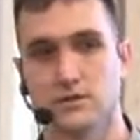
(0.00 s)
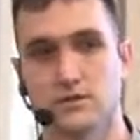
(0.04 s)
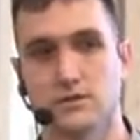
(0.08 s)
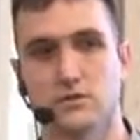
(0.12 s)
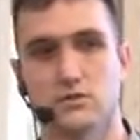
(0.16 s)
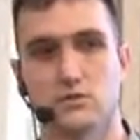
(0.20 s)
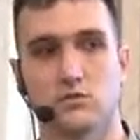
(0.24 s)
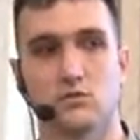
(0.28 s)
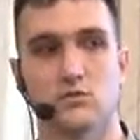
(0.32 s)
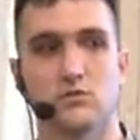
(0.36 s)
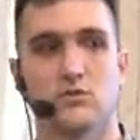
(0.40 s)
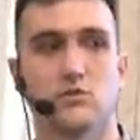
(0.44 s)

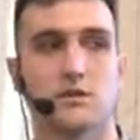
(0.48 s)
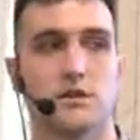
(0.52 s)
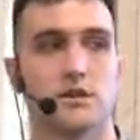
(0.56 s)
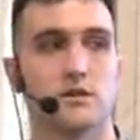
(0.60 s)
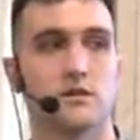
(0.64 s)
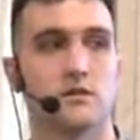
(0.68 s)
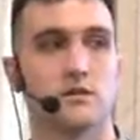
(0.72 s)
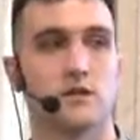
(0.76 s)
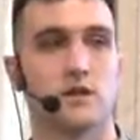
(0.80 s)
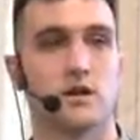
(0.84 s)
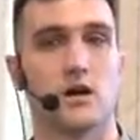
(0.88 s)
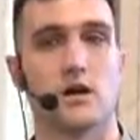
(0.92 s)
So you
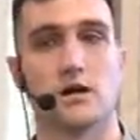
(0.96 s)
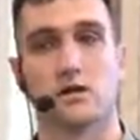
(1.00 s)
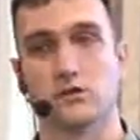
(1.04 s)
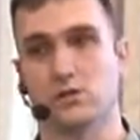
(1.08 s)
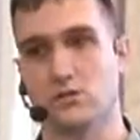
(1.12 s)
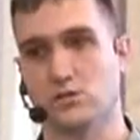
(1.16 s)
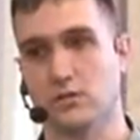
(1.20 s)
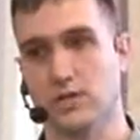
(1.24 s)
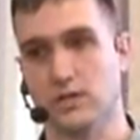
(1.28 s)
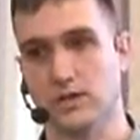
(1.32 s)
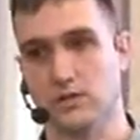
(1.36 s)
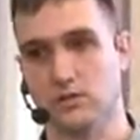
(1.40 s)
can
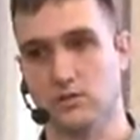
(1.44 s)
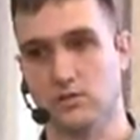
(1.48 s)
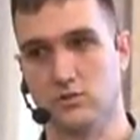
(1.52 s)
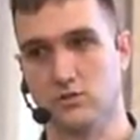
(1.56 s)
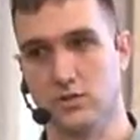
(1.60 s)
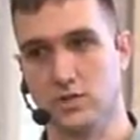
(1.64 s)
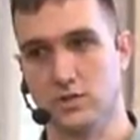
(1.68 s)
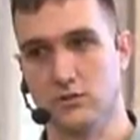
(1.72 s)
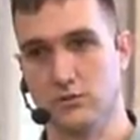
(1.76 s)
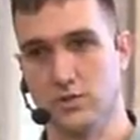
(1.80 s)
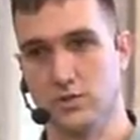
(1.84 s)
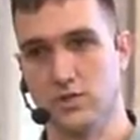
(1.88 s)
cartoonize your
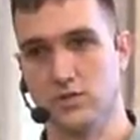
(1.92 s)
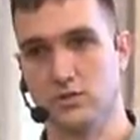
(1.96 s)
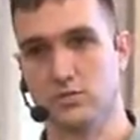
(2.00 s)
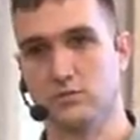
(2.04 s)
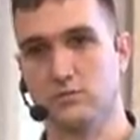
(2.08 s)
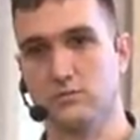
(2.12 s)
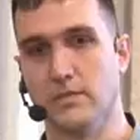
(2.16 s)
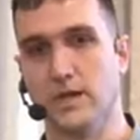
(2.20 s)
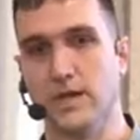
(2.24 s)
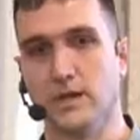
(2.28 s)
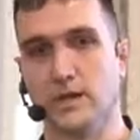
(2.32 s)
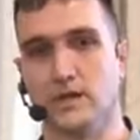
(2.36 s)
image,
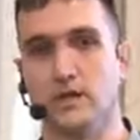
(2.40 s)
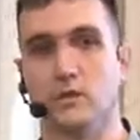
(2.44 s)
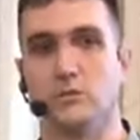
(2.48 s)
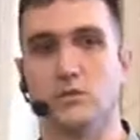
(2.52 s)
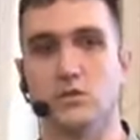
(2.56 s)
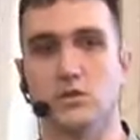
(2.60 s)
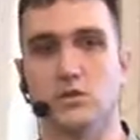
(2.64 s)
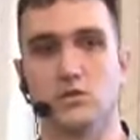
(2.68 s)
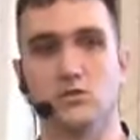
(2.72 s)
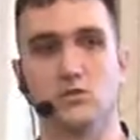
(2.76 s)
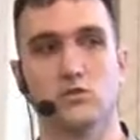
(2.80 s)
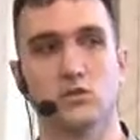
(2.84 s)
make
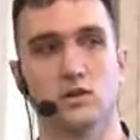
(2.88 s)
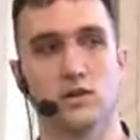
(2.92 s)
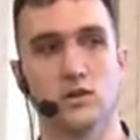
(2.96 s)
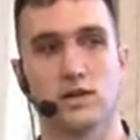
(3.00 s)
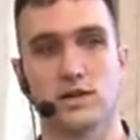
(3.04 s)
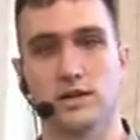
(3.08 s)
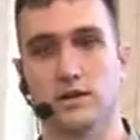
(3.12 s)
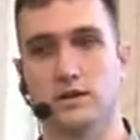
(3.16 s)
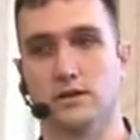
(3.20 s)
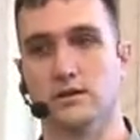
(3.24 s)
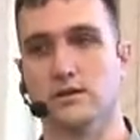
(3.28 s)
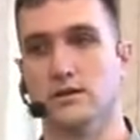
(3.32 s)
image look
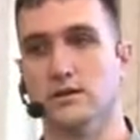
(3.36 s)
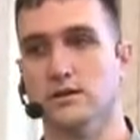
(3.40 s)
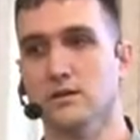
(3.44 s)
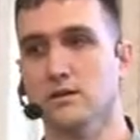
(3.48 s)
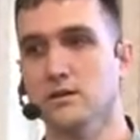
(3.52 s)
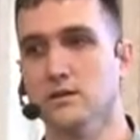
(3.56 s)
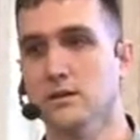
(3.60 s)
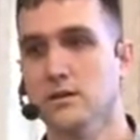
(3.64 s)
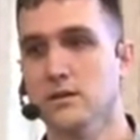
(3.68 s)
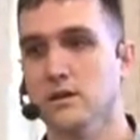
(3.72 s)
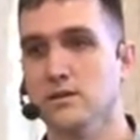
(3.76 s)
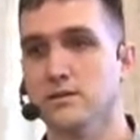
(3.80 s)
like
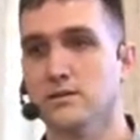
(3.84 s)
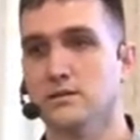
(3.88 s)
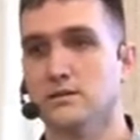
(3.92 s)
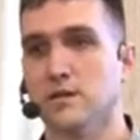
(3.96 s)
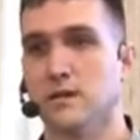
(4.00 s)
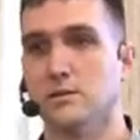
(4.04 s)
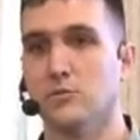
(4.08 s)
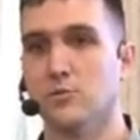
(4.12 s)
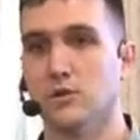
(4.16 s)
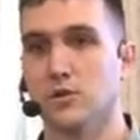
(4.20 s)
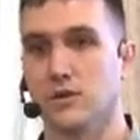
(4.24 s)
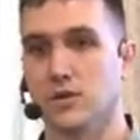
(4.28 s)

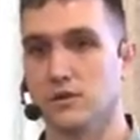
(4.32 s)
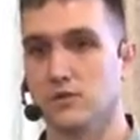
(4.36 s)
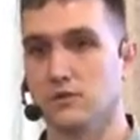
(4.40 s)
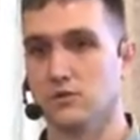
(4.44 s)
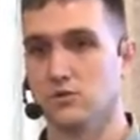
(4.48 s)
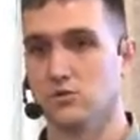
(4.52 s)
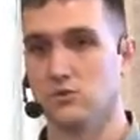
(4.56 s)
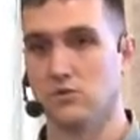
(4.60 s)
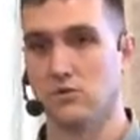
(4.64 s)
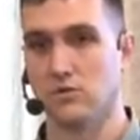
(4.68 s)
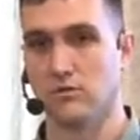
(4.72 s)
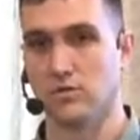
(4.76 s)
someone has
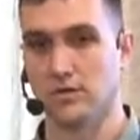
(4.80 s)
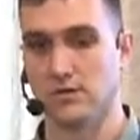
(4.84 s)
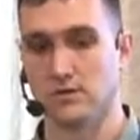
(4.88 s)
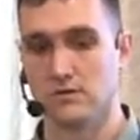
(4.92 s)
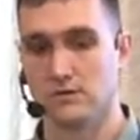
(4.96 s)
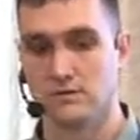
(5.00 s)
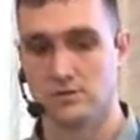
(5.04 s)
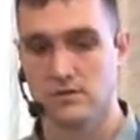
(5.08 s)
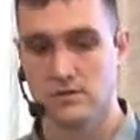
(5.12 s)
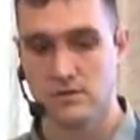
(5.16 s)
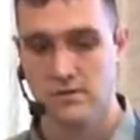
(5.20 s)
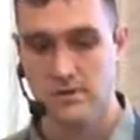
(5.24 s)
drawn
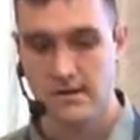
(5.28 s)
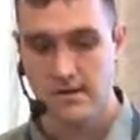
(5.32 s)
it.